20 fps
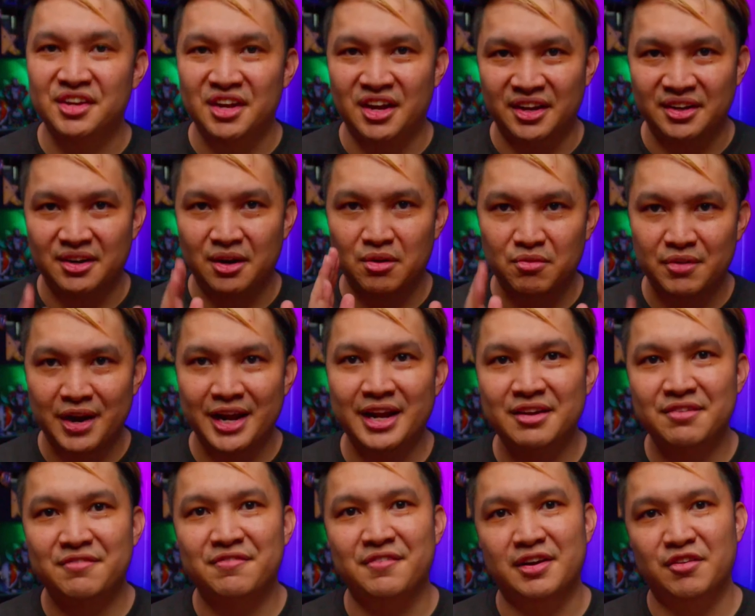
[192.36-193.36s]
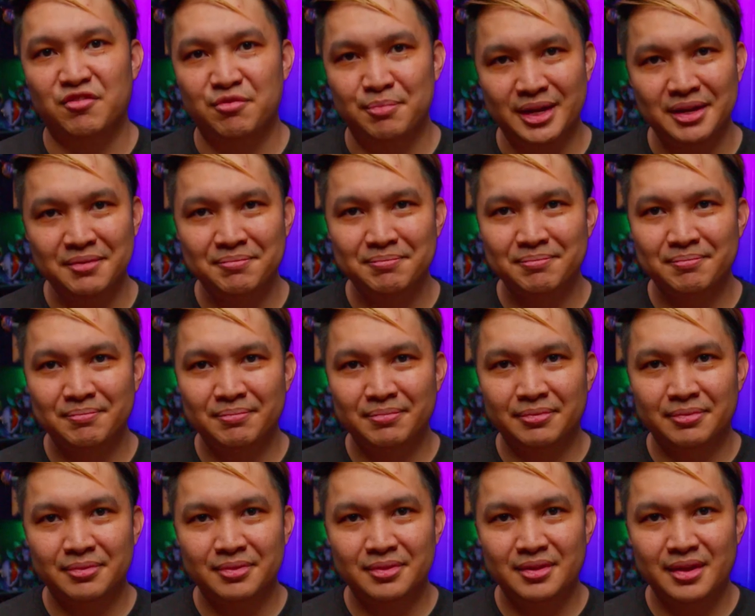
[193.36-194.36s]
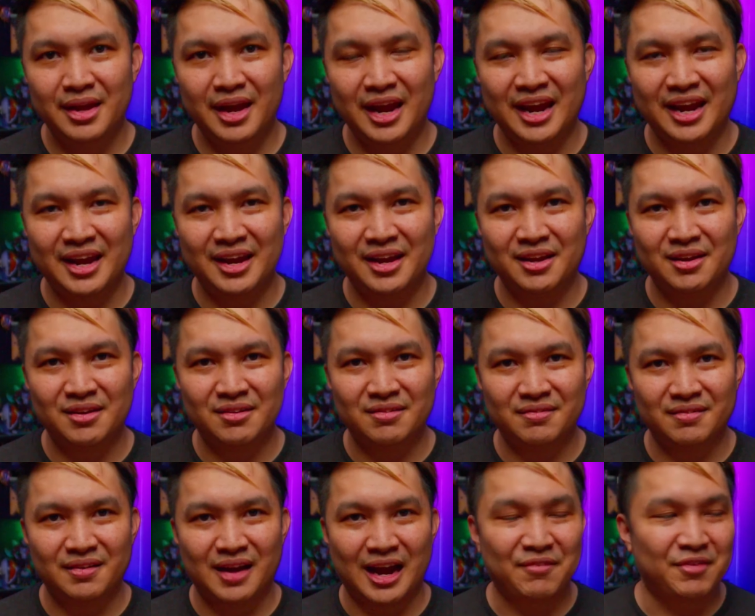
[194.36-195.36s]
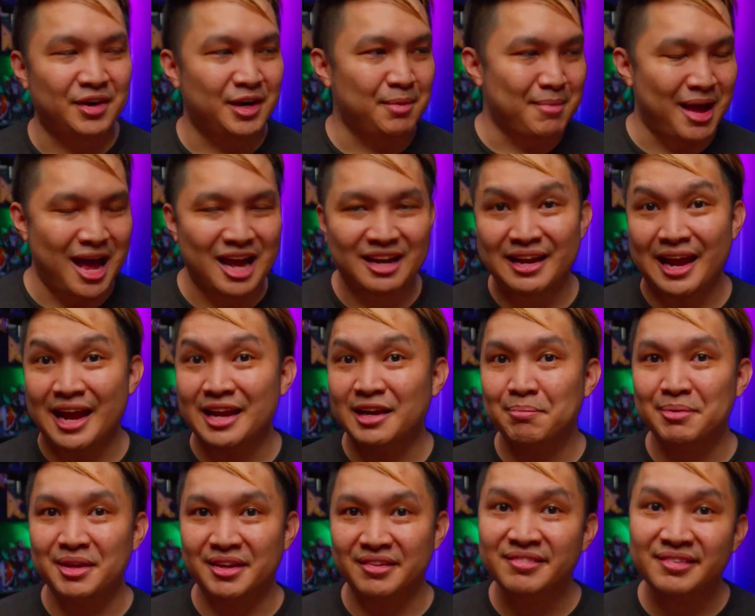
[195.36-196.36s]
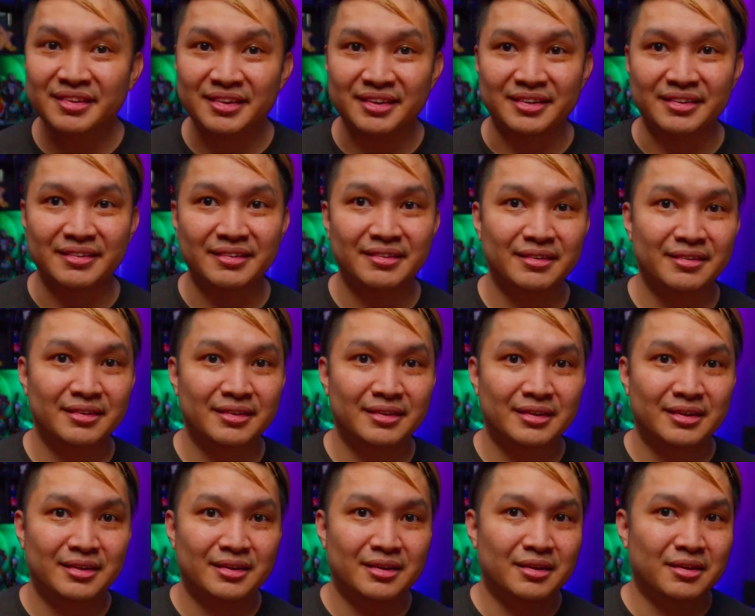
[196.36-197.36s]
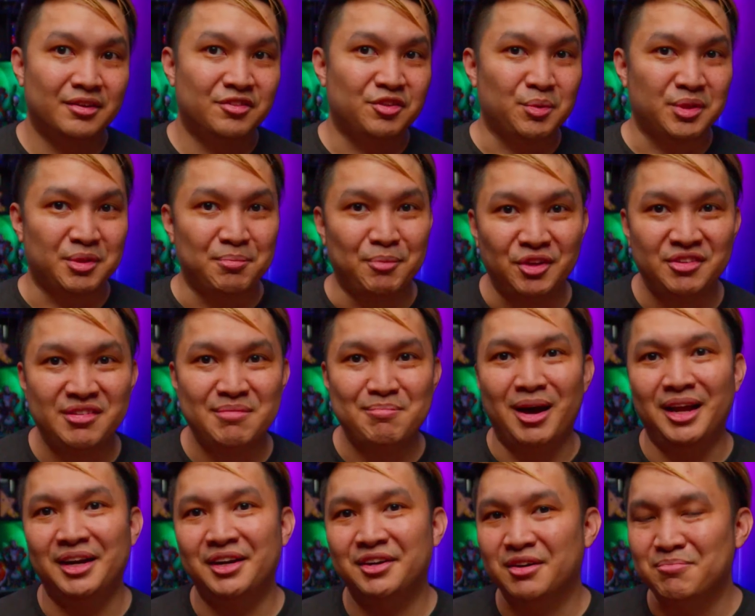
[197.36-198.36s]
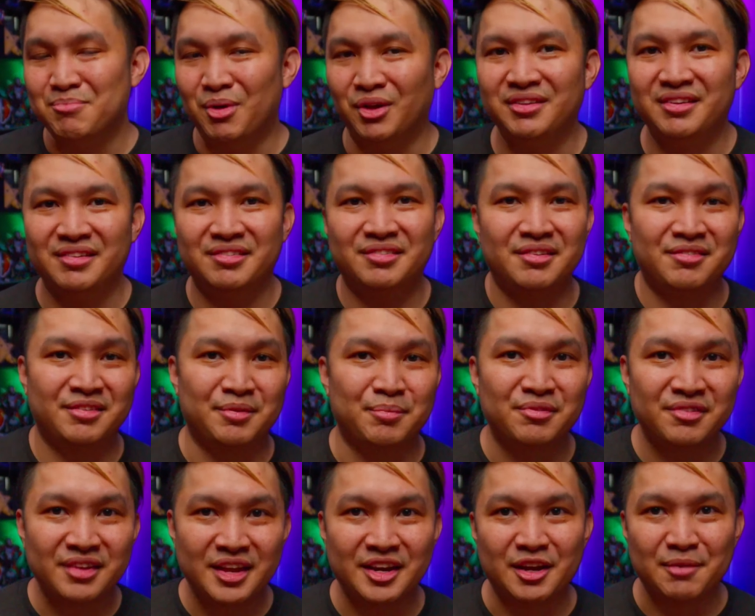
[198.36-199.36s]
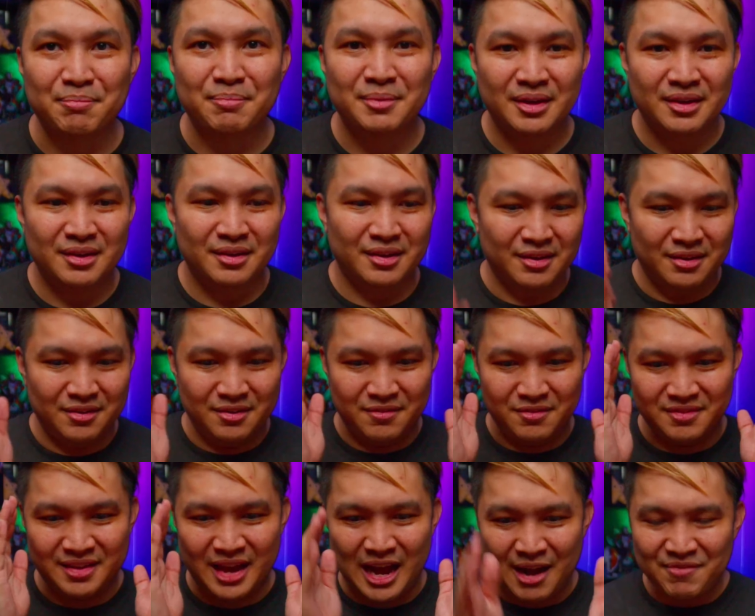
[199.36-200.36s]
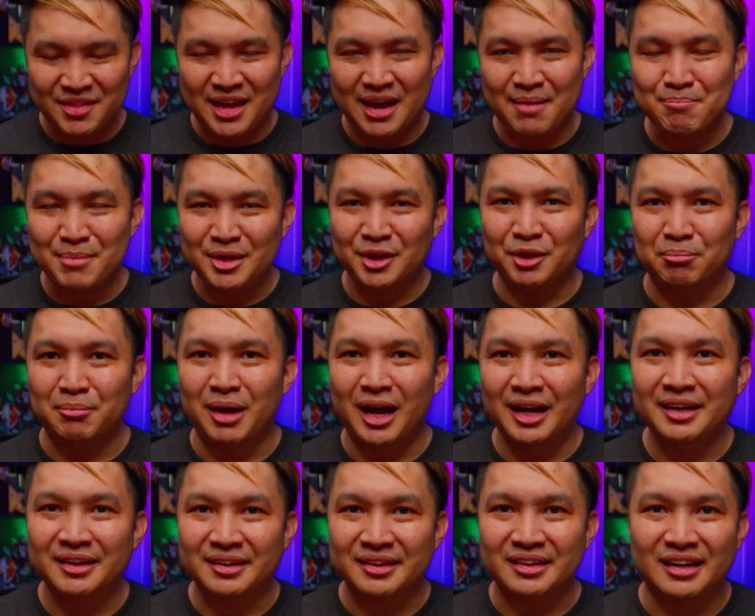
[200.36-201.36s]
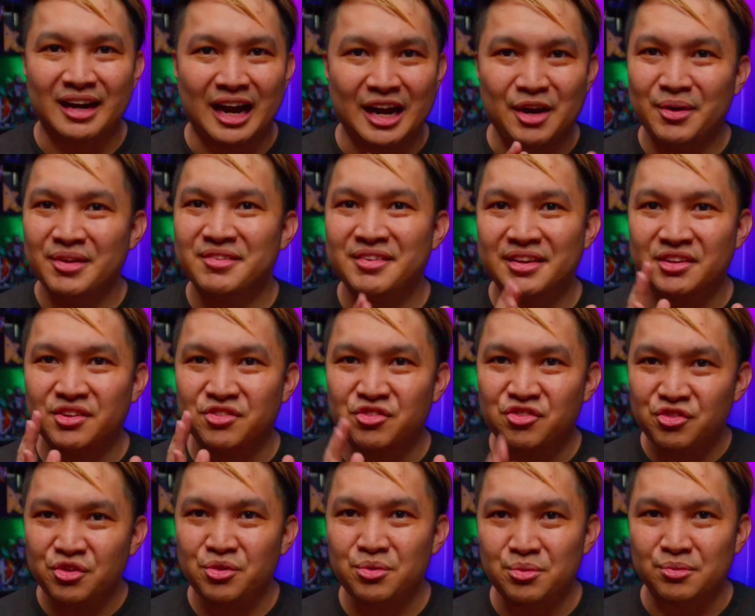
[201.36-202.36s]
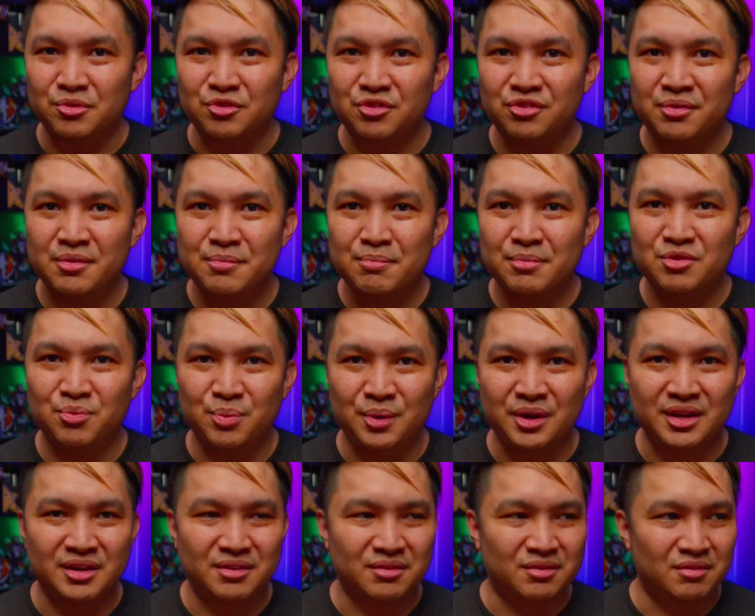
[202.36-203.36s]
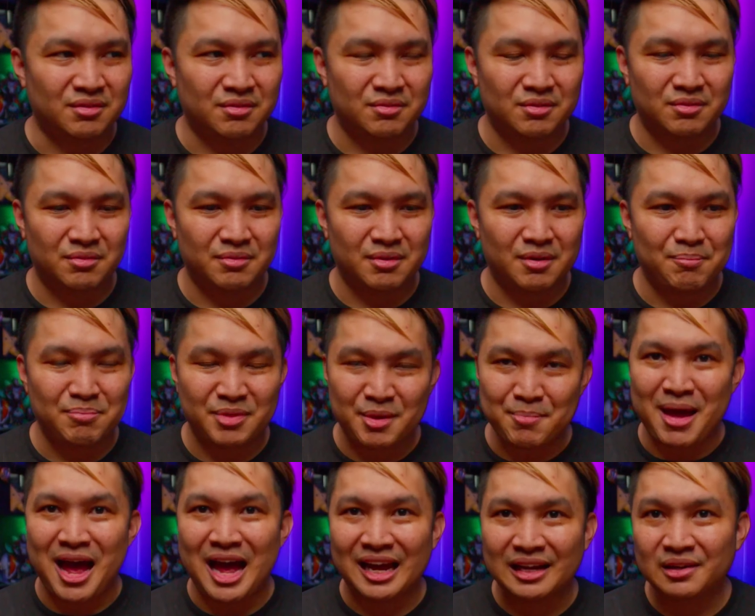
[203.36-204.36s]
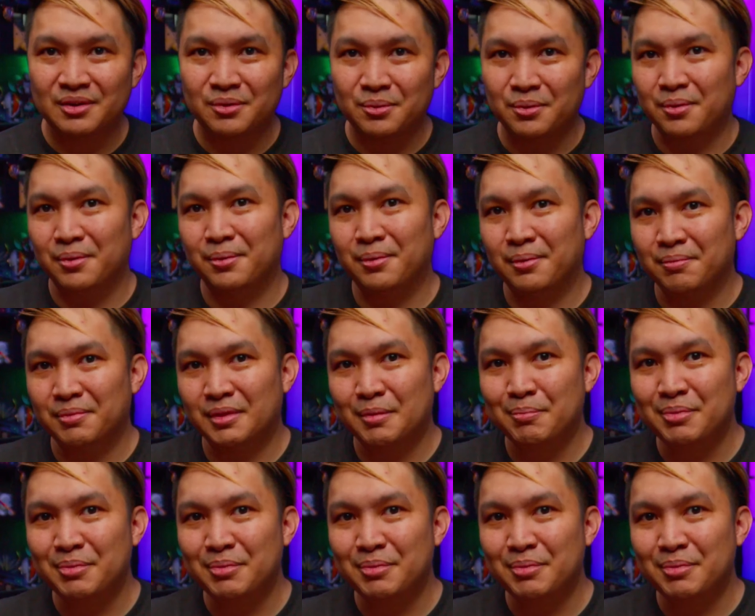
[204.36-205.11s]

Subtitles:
on, right in front of me. And I run a Mac and a PC. So with a multi-monitor, multi-system setup, to have that middle monitor, I always had to choose between the Mac or the